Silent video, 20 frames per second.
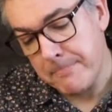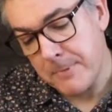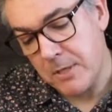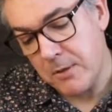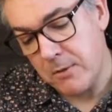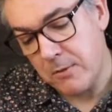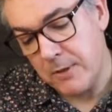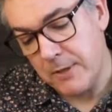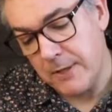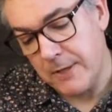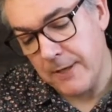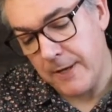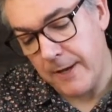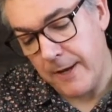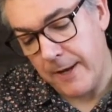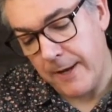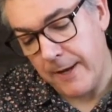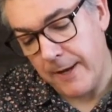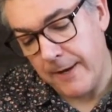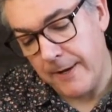
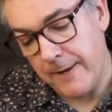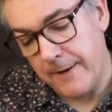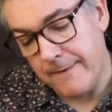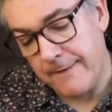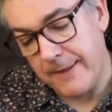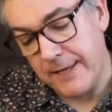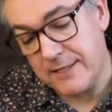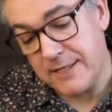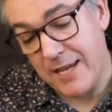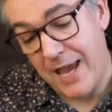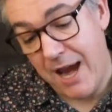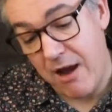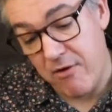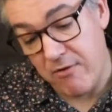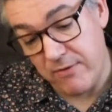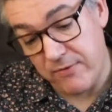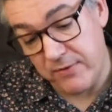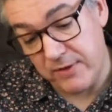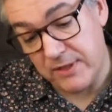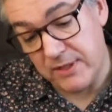Okay, it's a
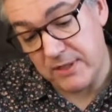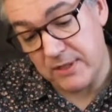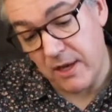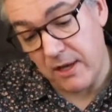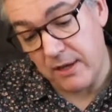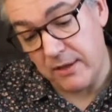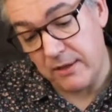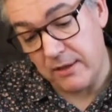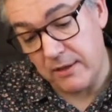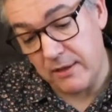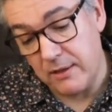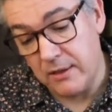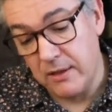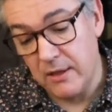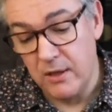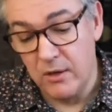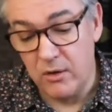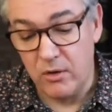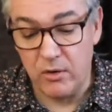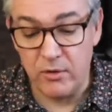Hereford cider,
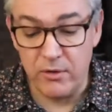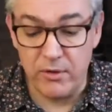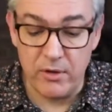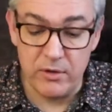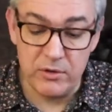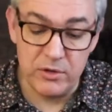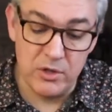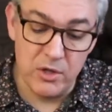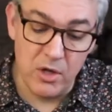or there's